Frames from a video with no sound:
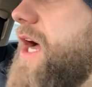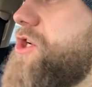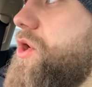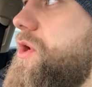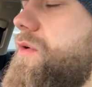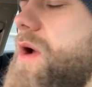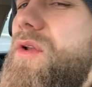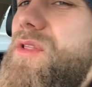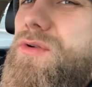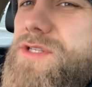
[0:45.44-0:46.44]
show you
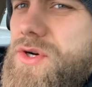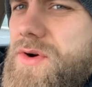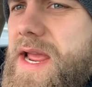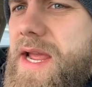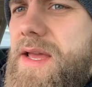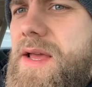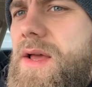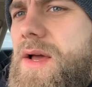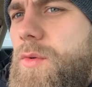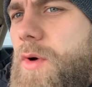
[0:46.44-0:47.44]
around Lowe's Creek,
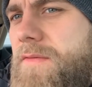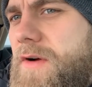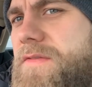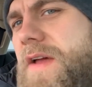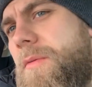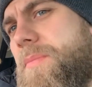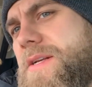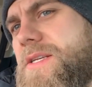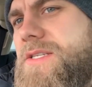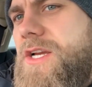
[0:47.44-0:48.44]
one of our favorite places